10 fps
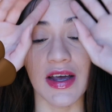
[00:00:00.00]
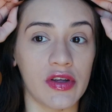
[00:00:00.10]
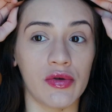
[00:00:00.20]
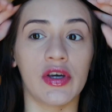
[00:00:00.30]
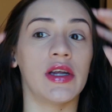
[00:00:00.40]

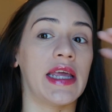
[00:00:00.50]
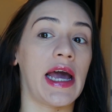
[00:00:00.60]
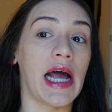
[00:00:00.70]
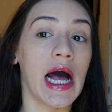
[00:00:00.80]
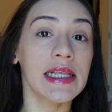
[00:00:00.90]
you could
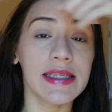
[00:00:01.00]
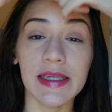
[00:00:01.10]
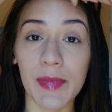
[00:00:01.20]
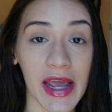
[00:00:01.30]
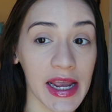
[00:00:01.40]
get
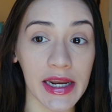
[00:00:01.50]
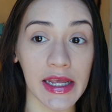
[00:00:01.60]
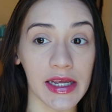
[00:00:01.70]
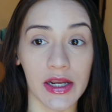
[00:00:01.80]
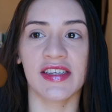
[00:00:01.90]
constipated.